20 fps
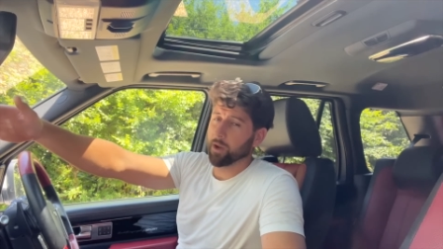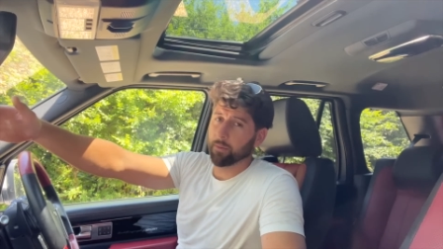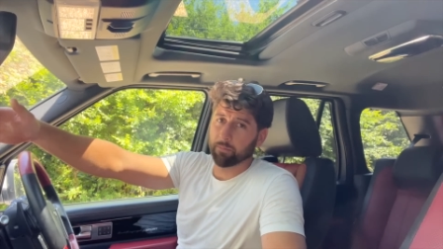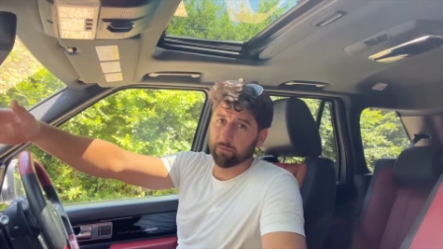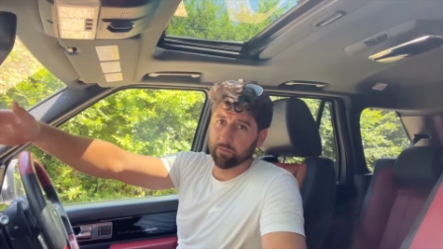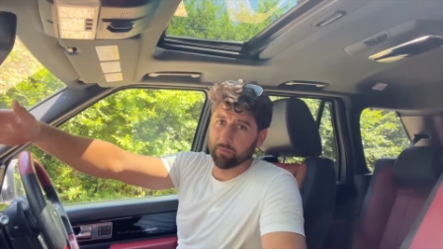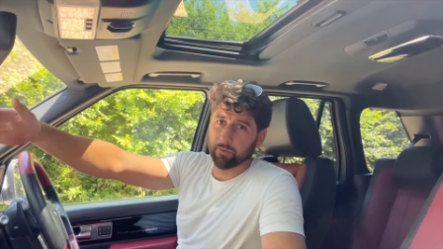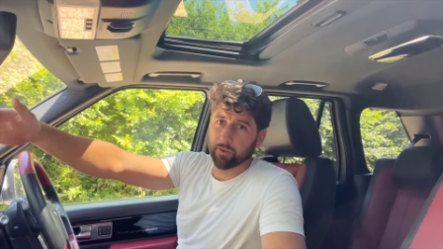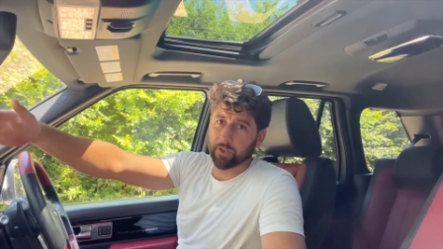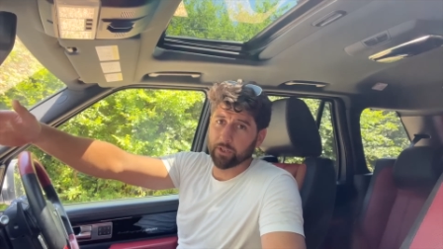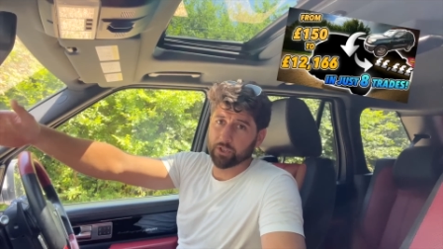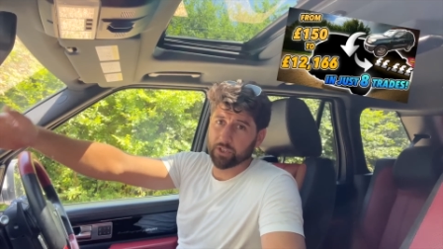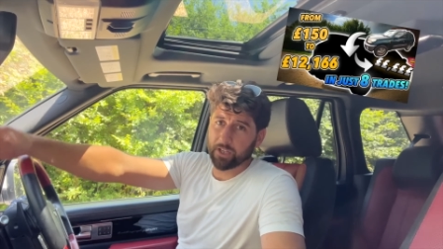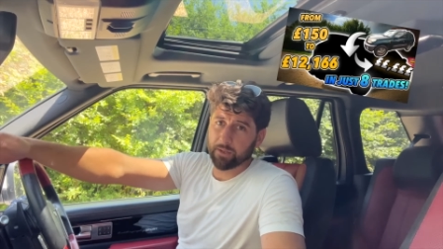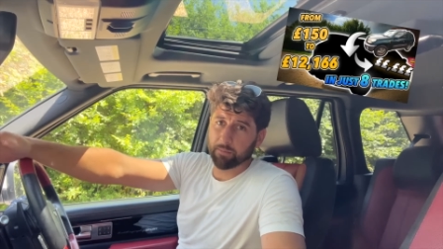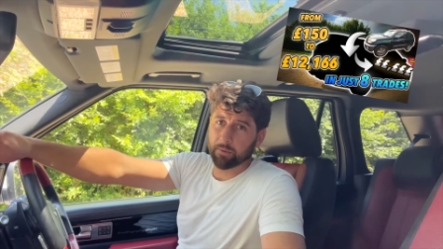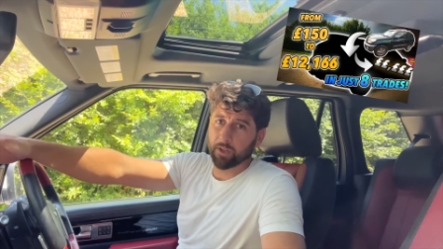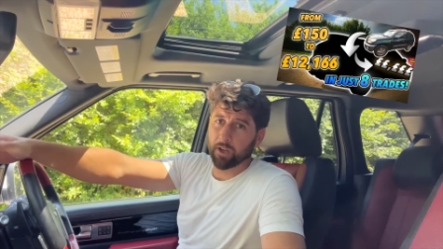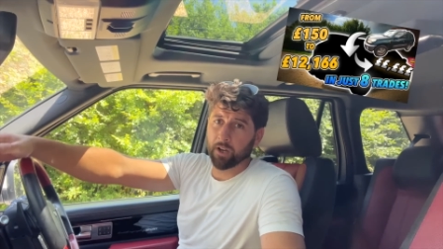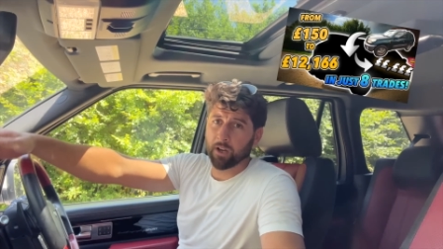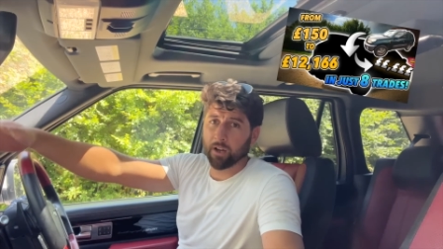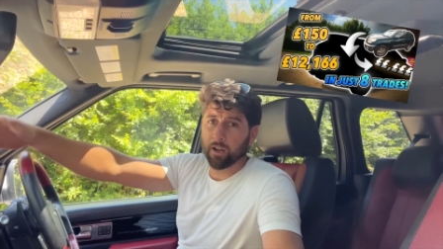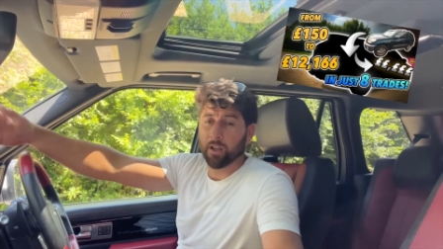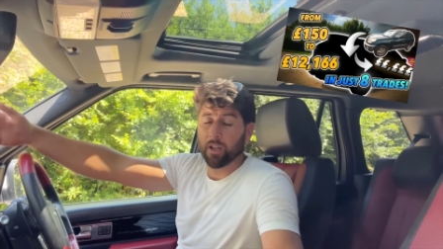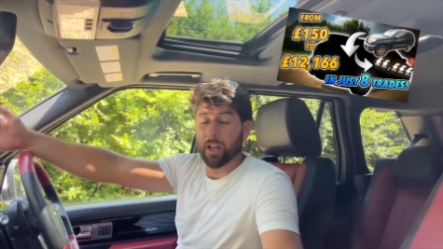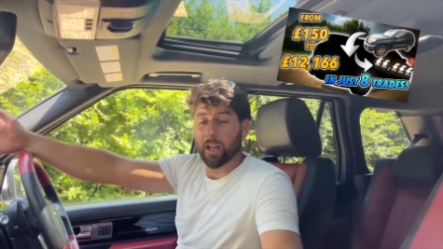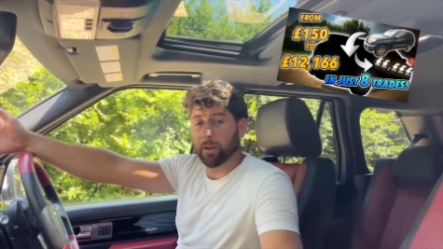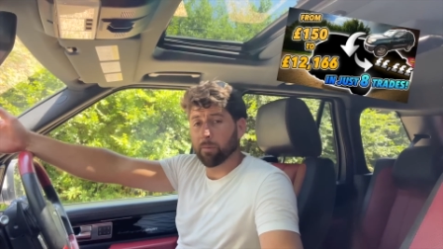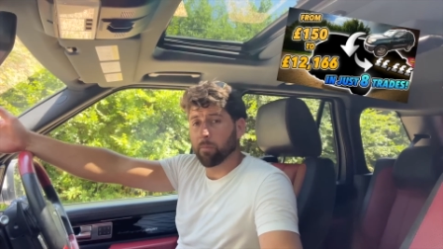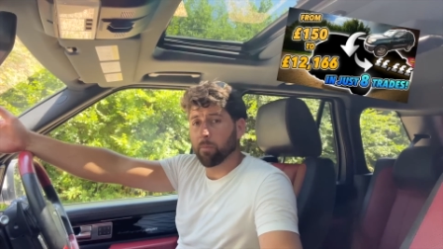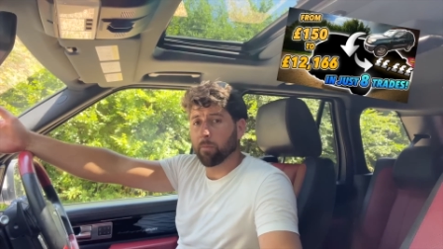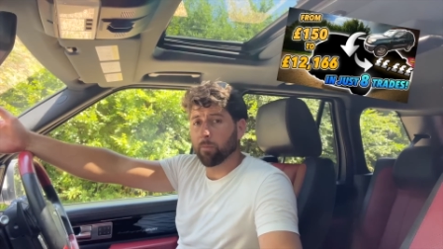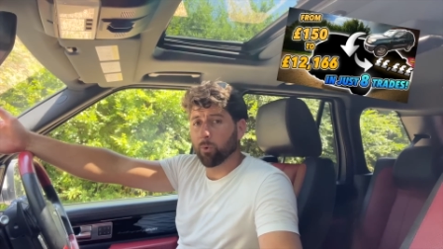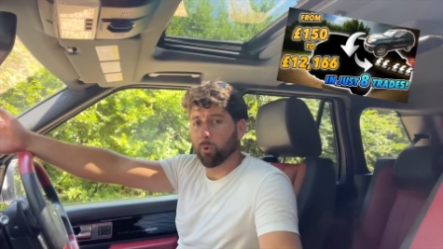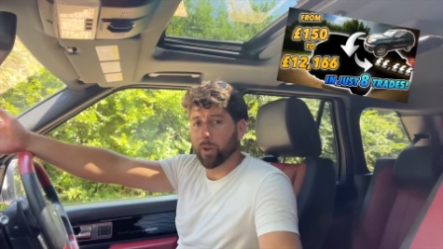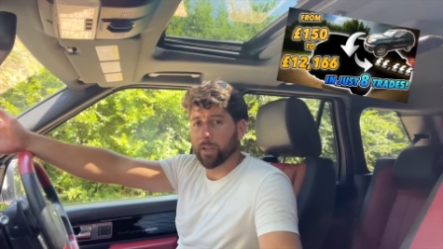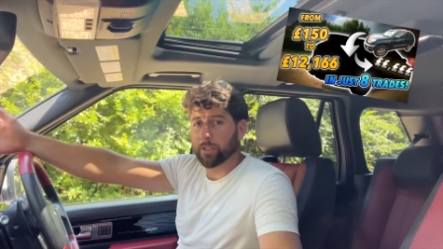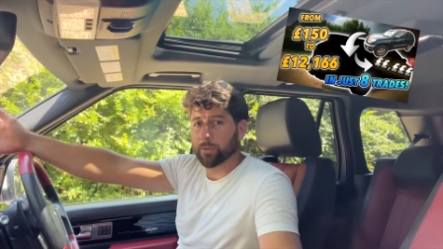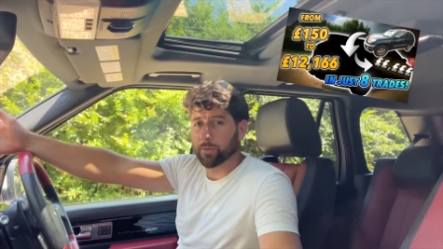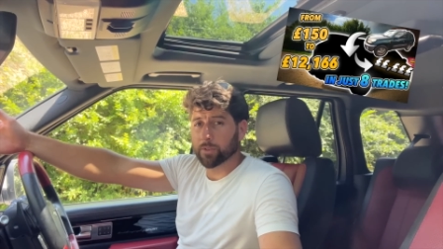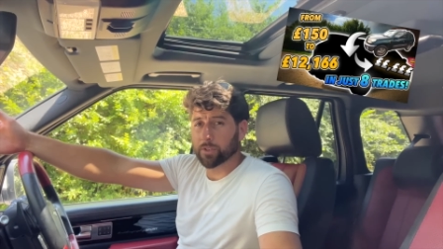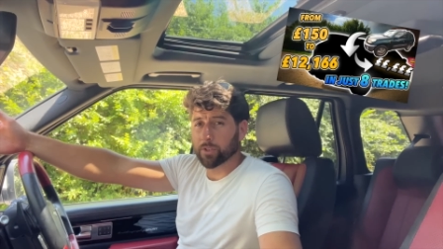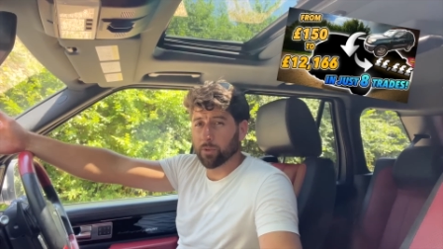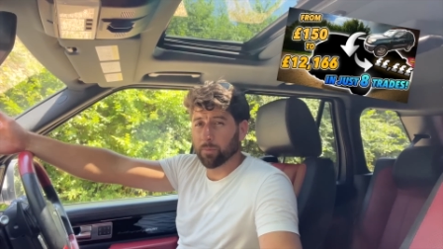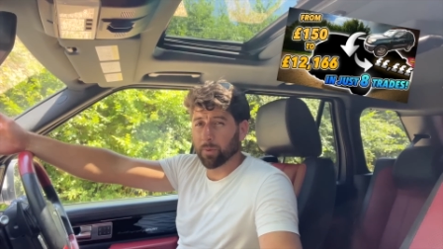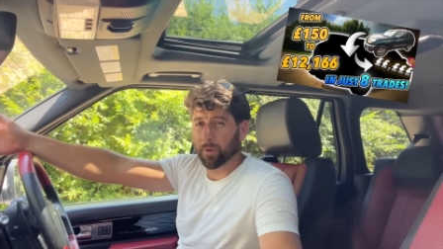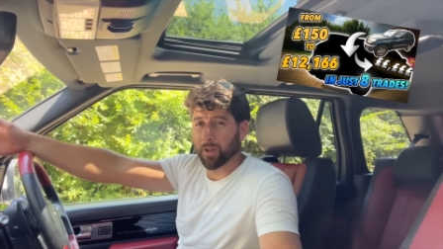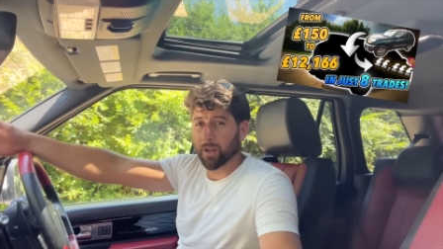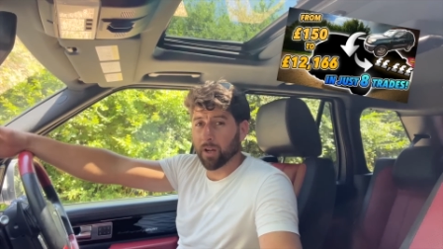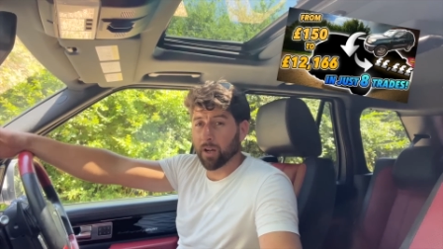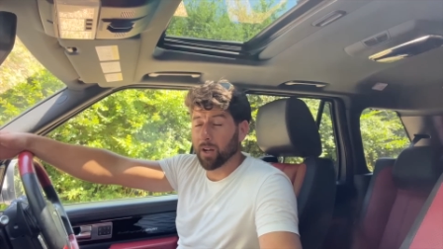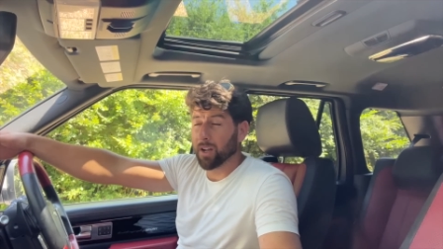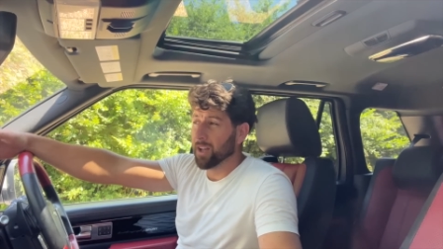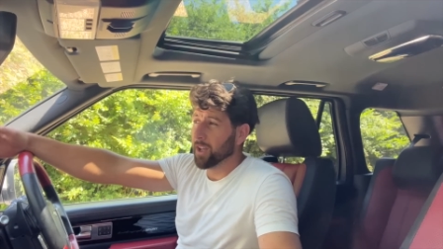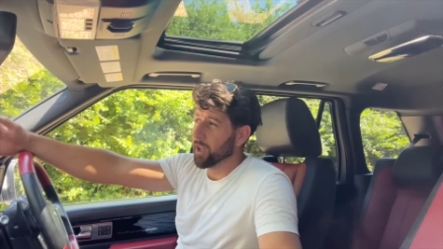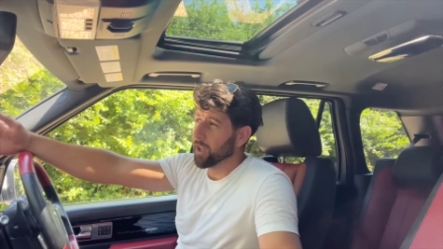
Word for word: up from a very cheap car and I'm on my way to a supercar.